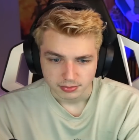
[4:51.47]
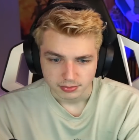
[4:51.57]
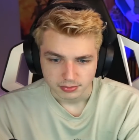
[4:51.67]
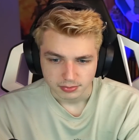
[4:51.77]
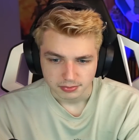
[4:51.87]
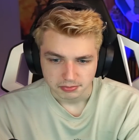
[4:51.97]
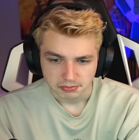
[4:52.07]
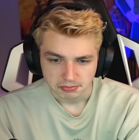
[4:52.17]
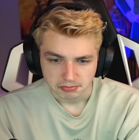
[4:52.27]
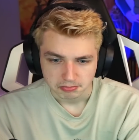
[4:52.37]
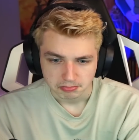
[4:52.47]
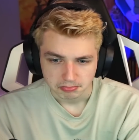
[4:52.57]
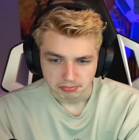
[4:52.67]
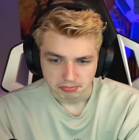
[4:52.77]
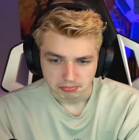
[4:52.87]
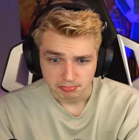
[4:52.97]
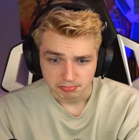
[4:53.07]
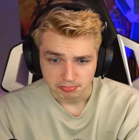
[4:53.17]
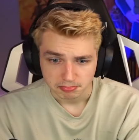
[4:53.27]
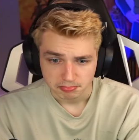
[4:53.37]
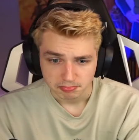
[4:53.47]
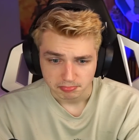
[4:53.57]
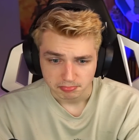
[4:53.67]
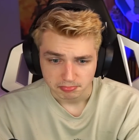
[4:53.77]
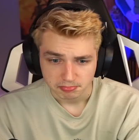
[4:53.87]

[no speech]